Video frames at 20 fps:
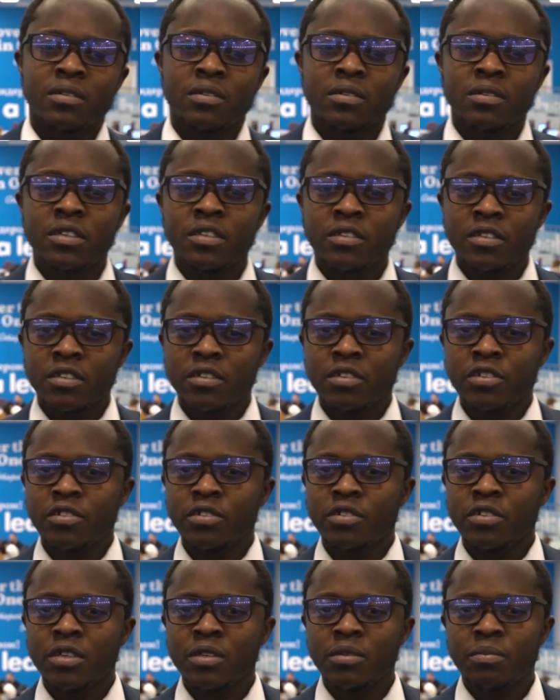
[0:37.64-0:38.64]

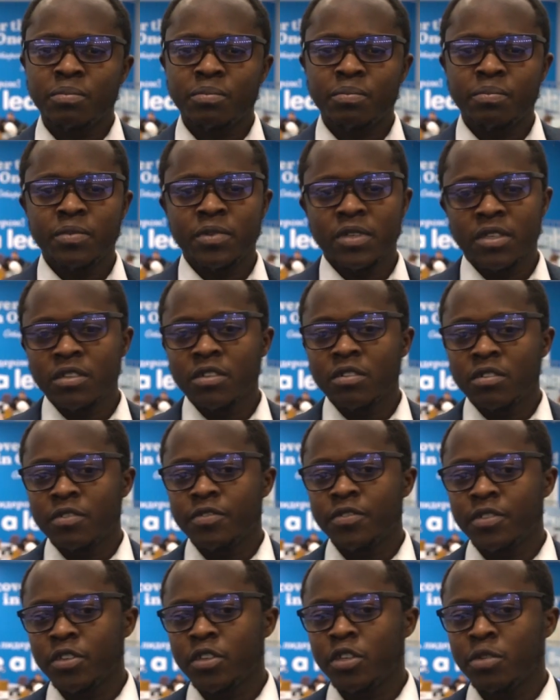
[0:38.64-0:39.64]
international
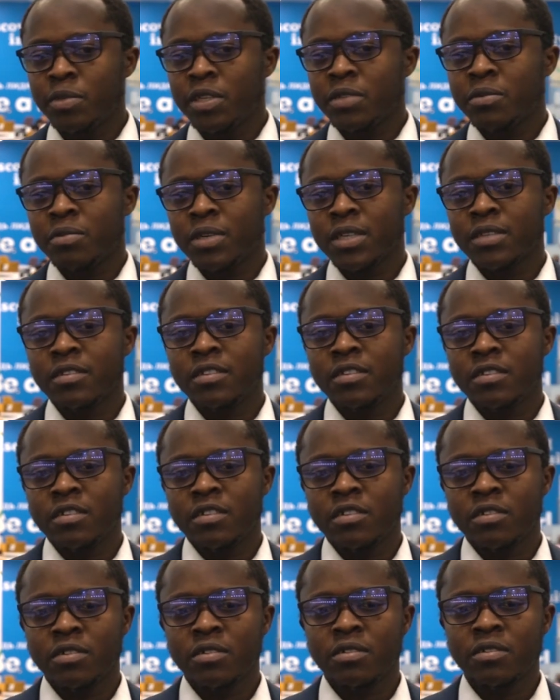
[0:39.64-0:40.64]
of uh, human rights in
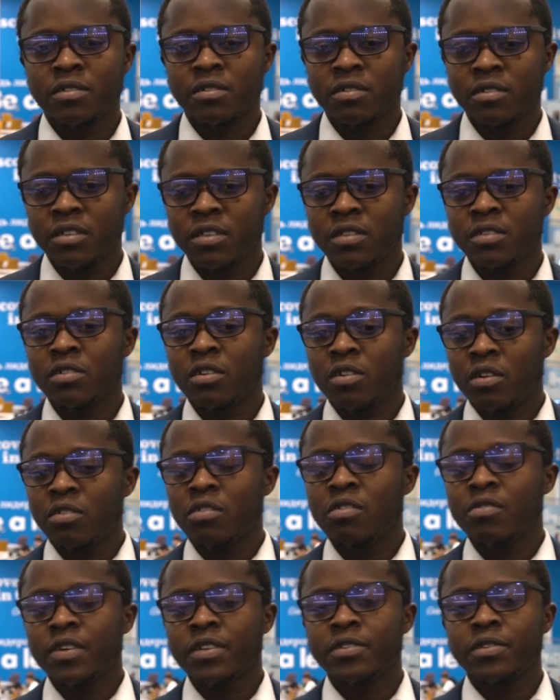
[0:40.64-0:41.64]
the in all
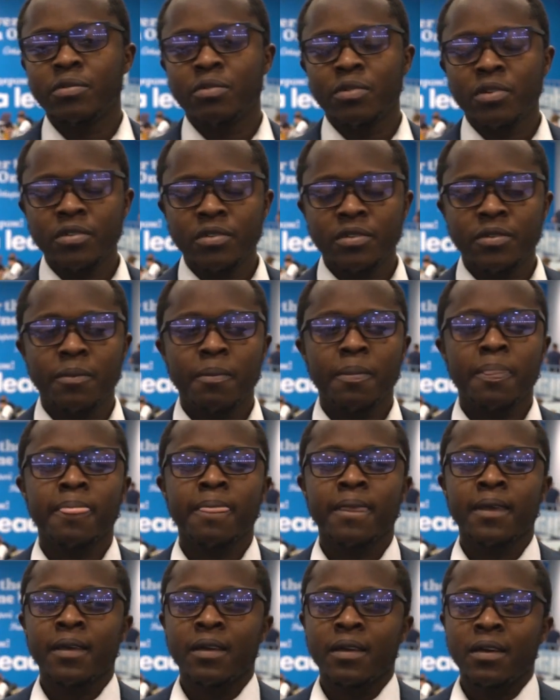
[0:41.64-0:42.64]
over the world
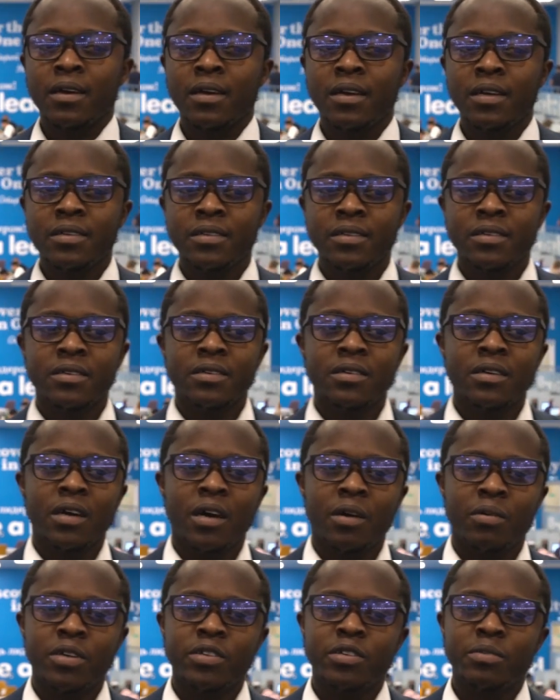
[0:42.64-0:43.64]
and uh,
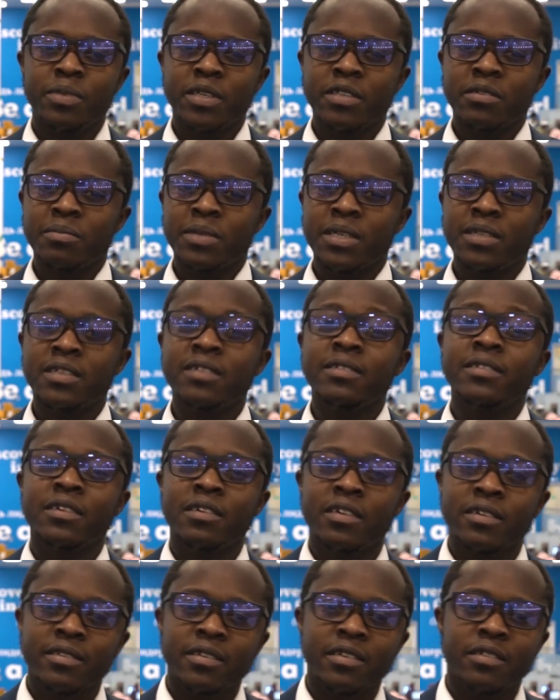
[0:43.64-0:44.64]
our department
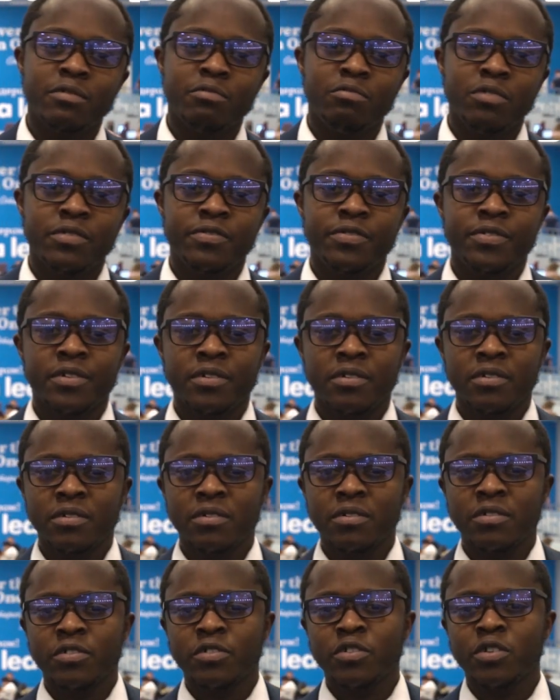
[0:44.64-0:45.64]
interacted with
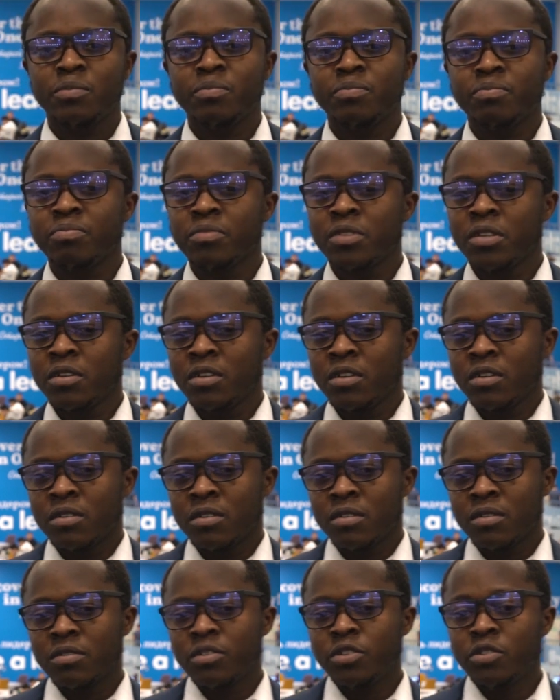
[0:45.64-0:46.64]
uh, some
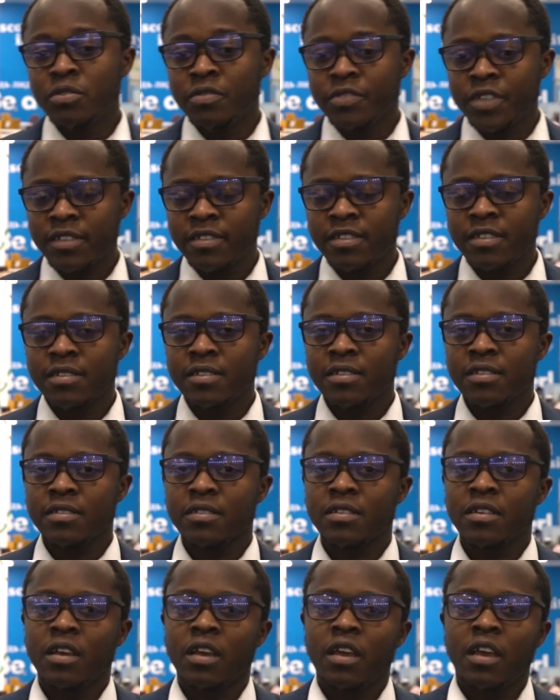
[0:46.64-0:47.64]
universities
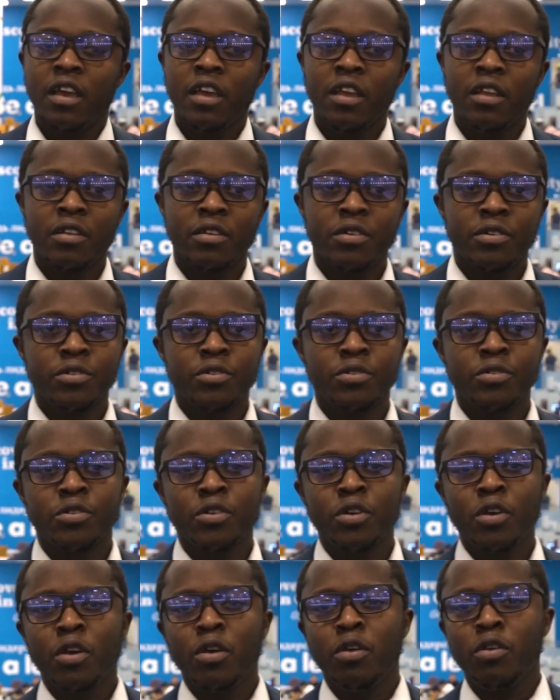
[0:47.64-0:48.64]
in
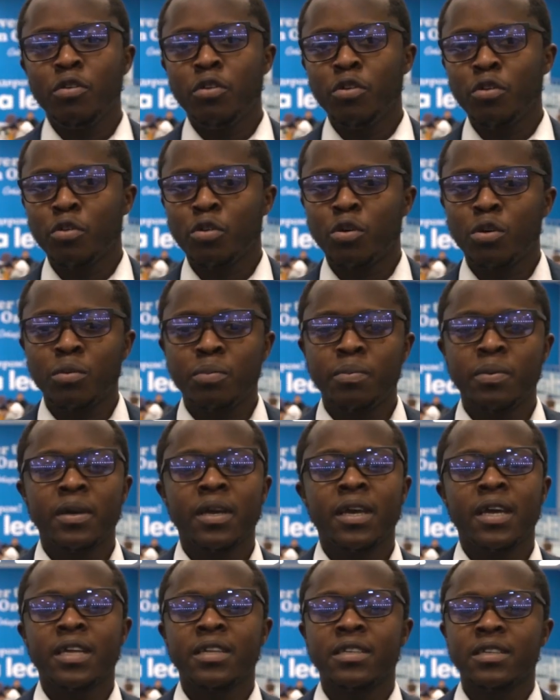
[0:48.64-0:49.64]
Europe
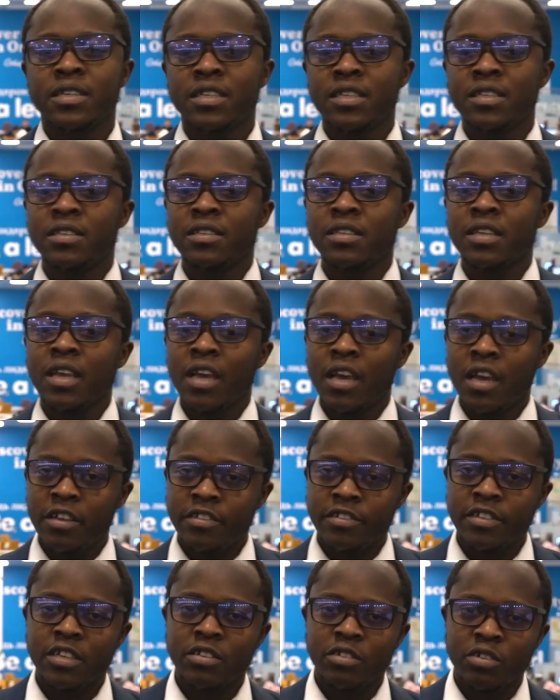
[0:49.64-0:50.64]
and in
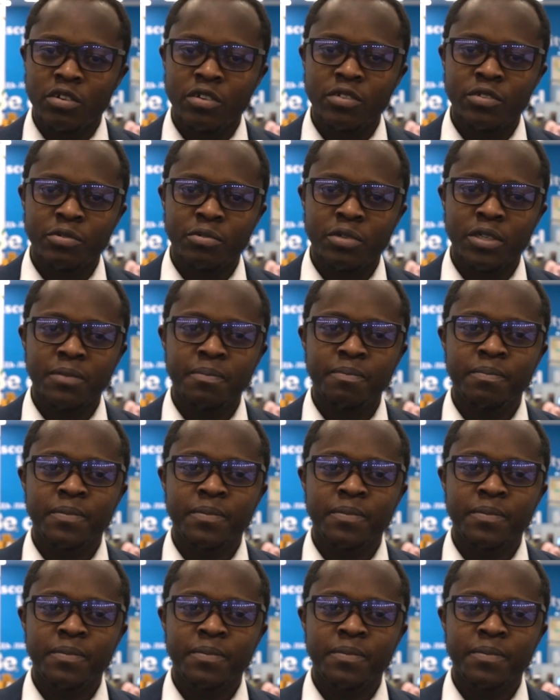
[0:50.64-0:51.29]
Asian country